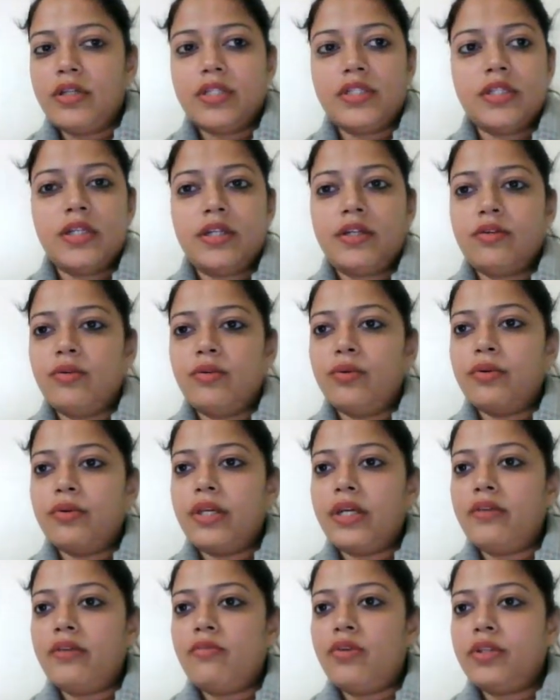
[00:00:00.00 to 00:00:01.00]
is it
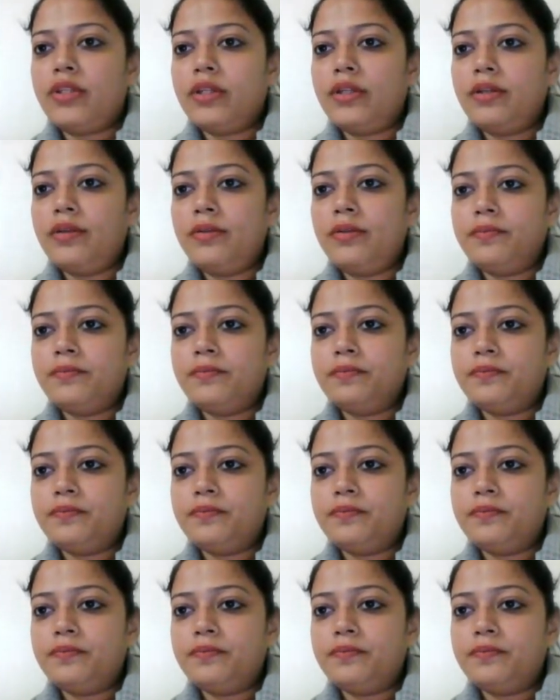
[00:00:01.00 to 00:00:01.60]
okay, everything?